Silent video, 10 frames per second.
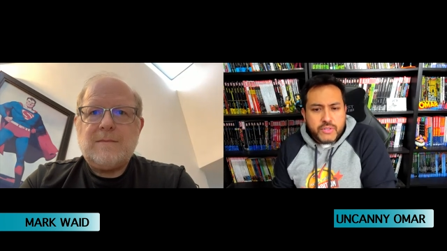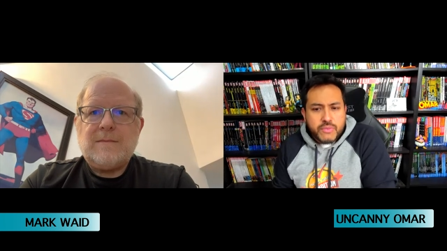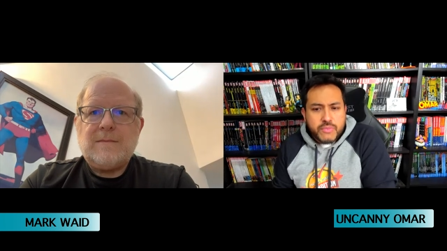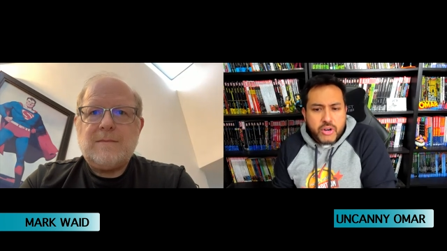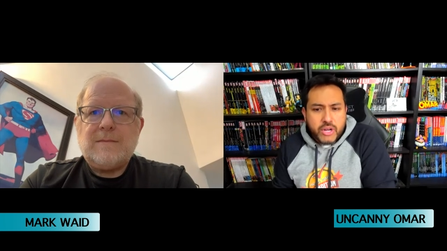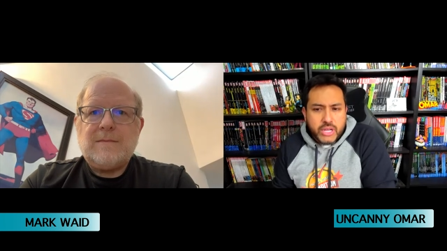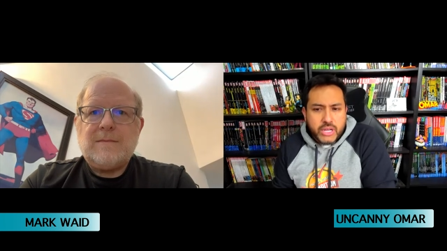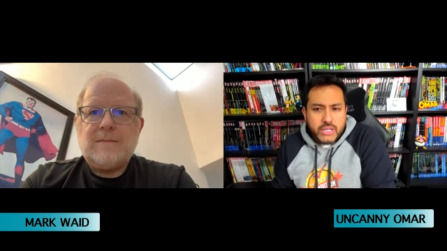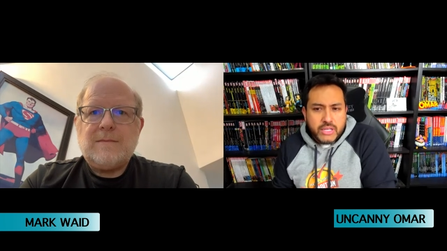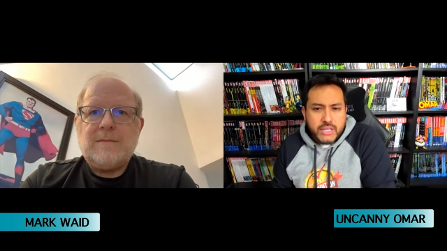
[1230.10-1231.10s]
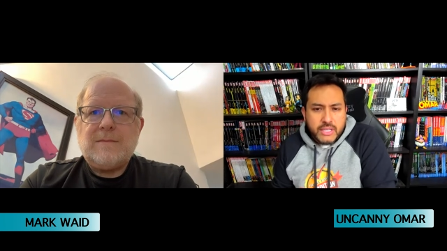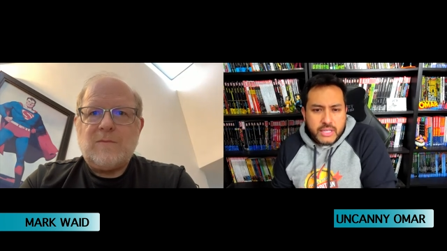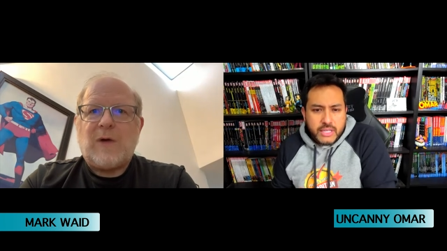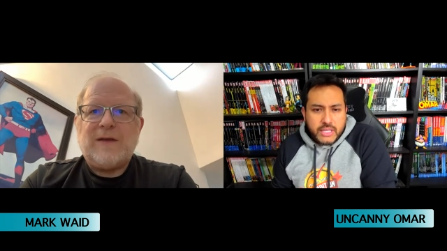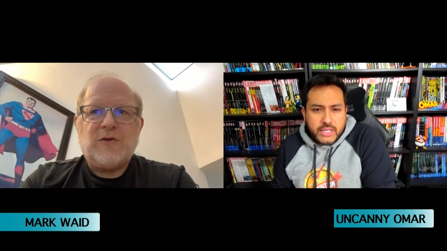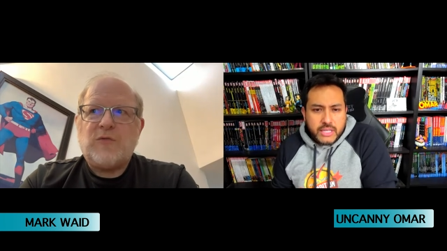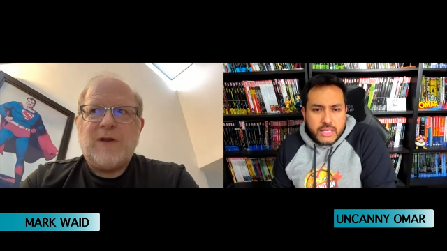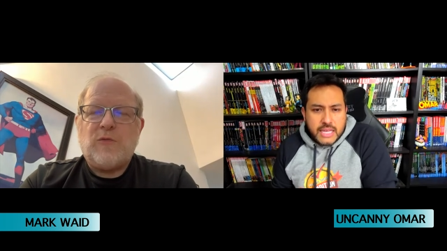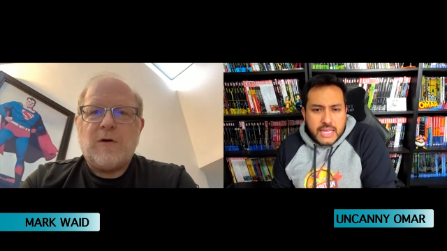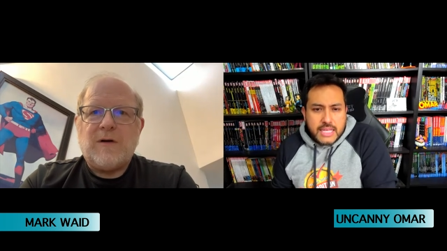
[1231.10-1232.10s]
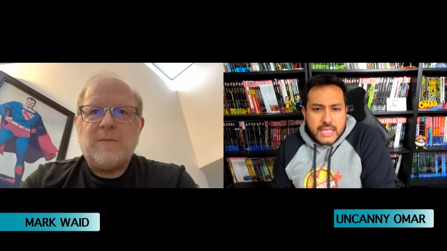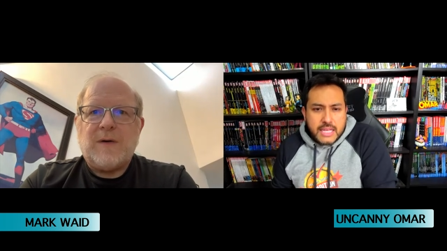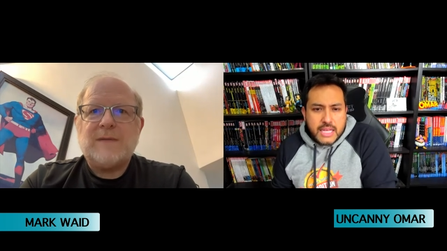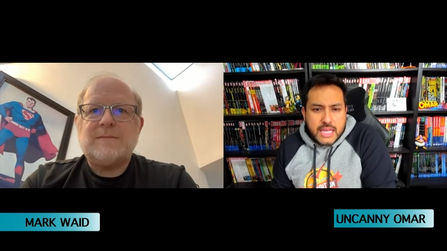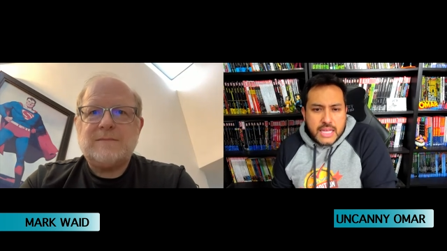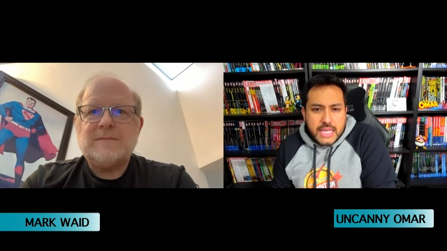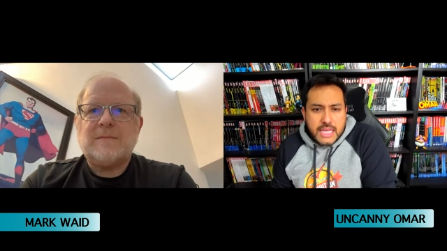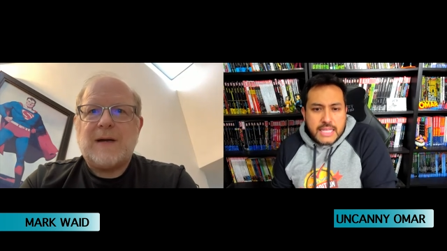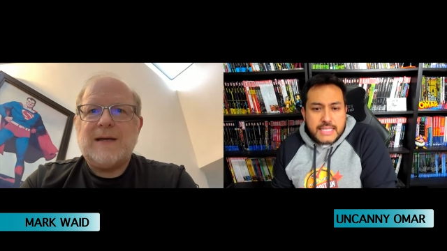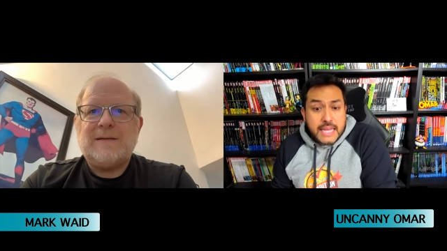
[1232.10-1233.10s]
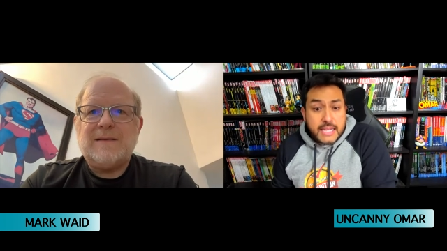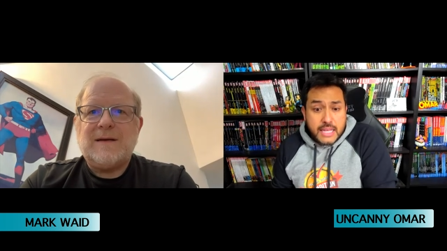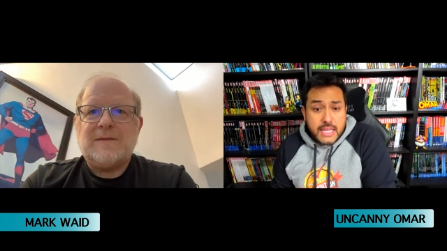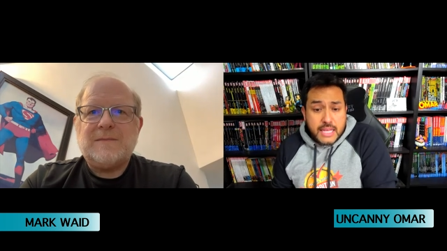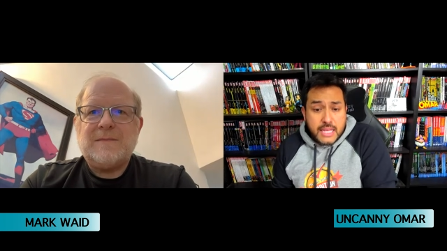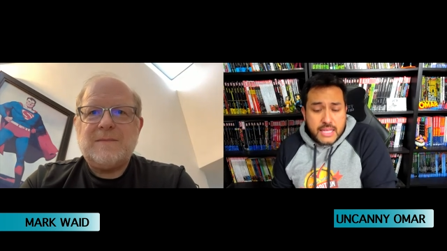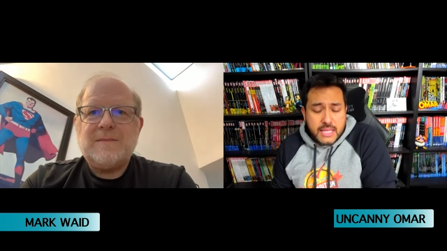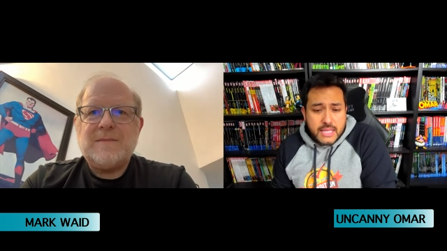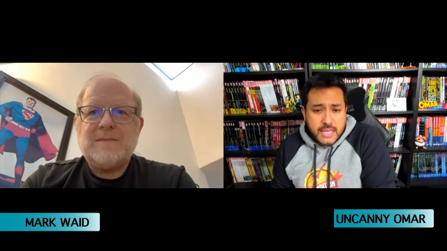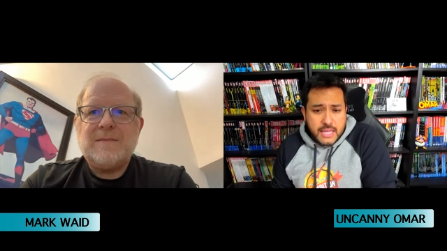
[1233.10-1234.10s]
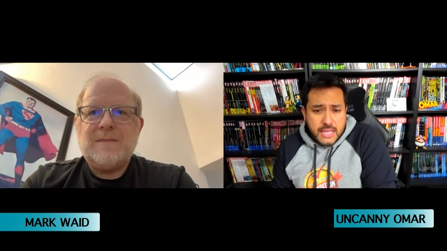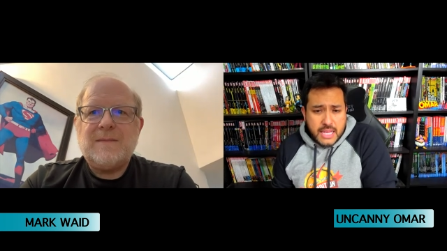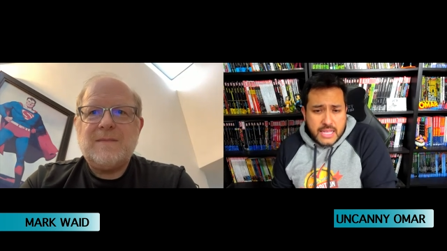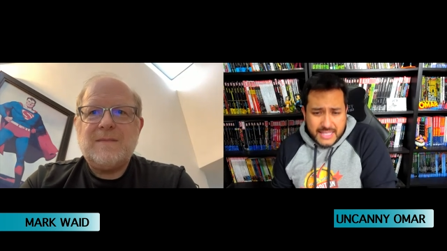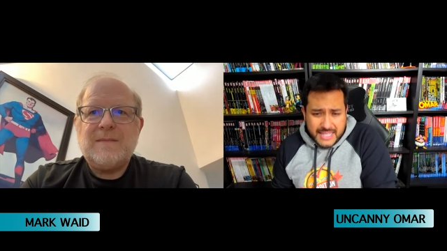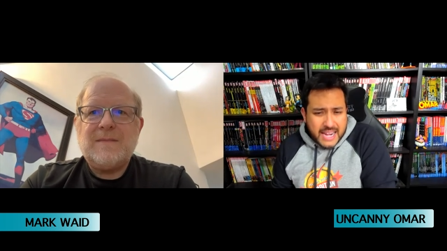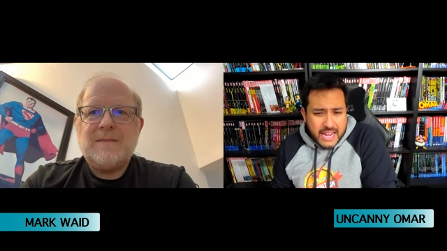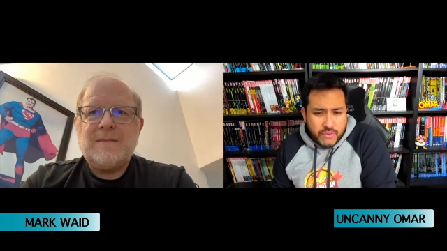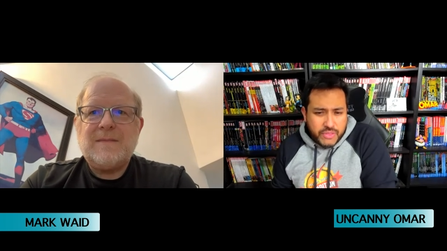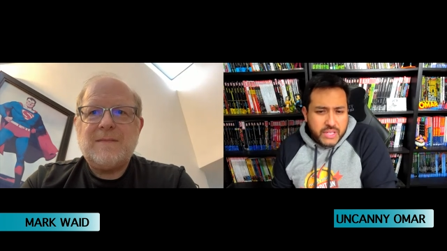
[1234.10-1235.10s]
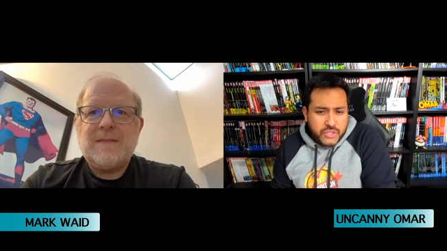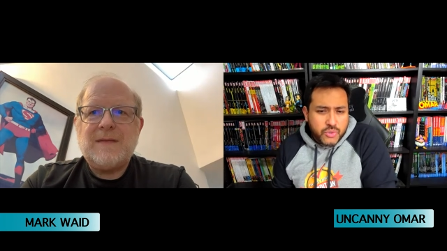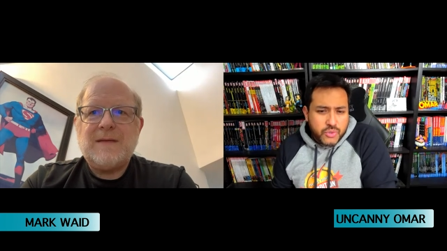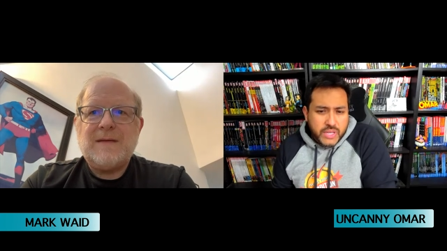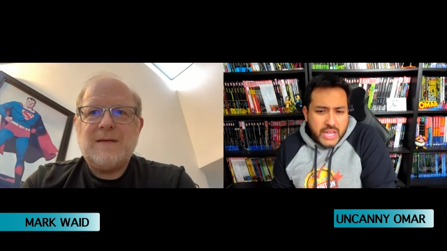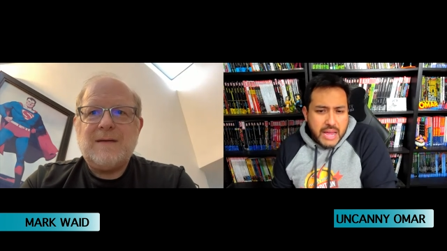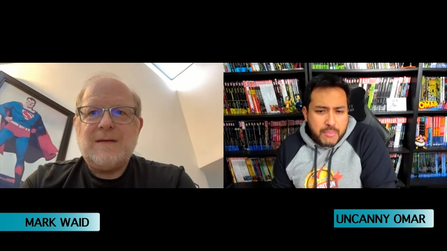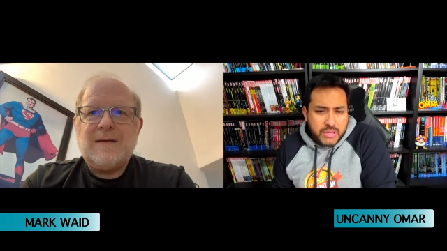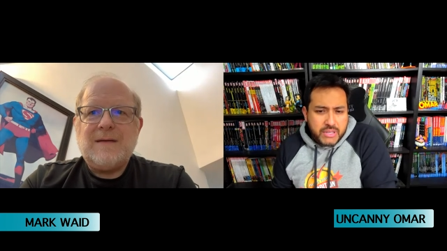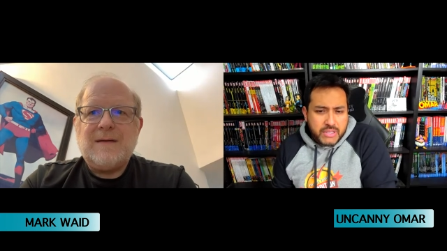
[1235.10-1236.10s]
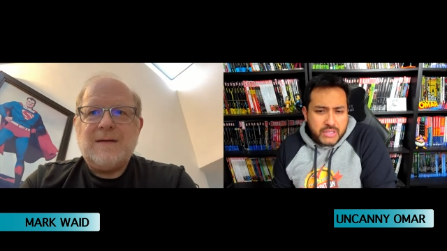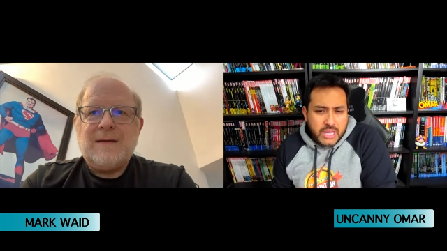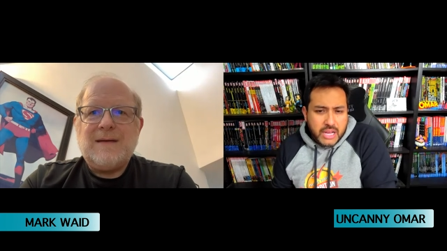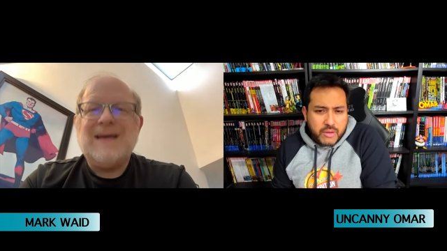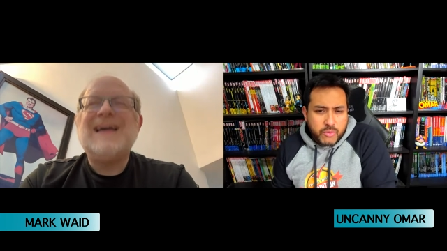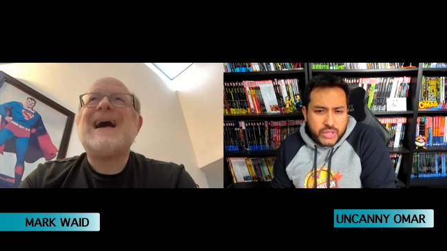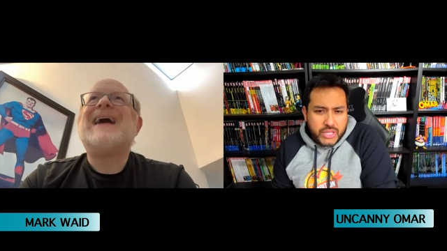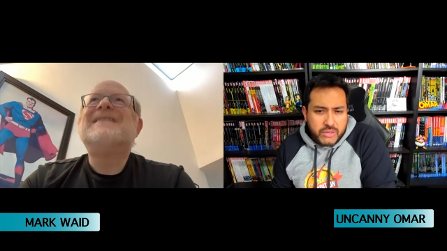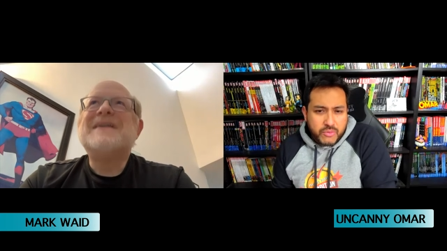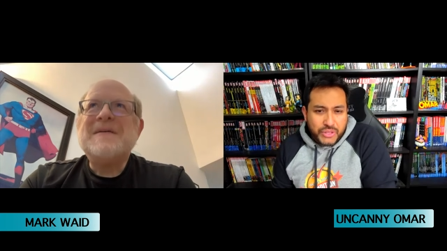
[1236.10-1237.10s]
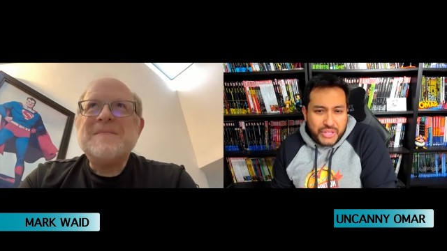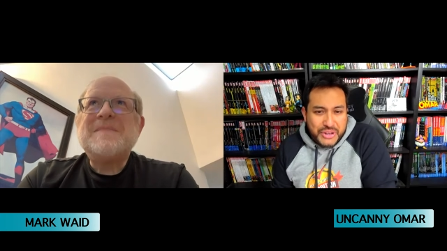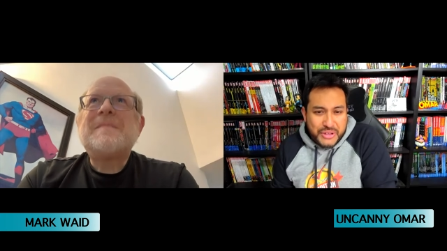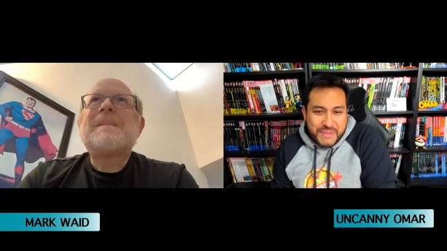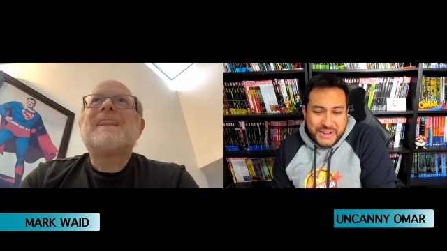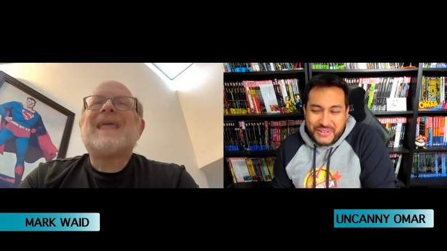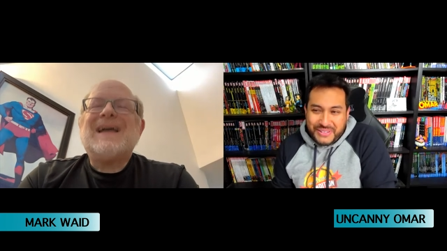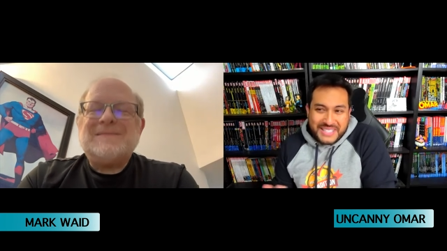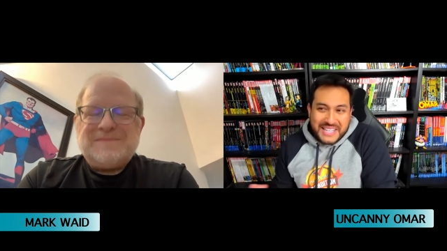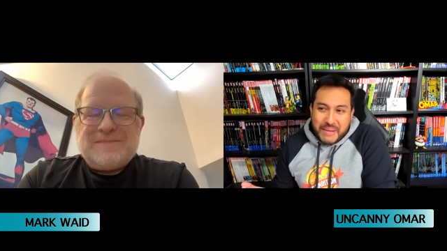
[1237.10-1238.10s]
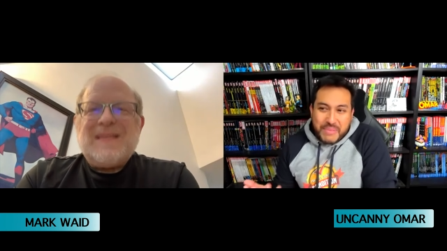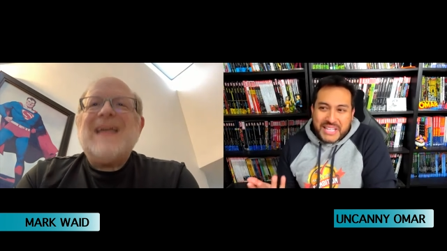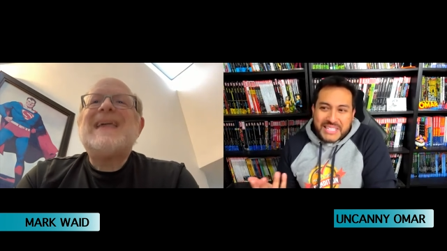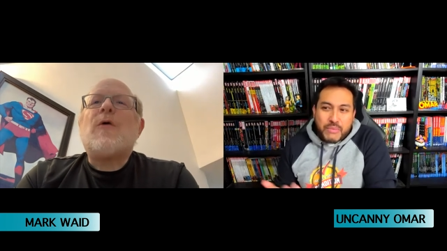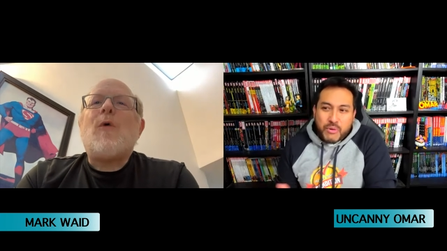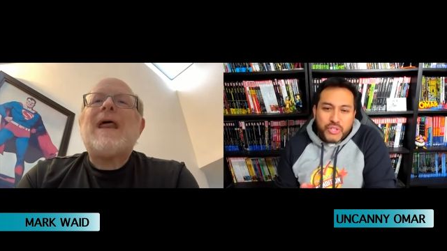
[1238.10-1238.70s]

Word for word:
Speaker 1: America.
Speaker 2: Right. Couldn't read a word, but
Speaker 1: is my, that, you know, is that how things usually happen? Like within Humanoids?
Speaker 2: Because
Speaker 1: I yeah, what,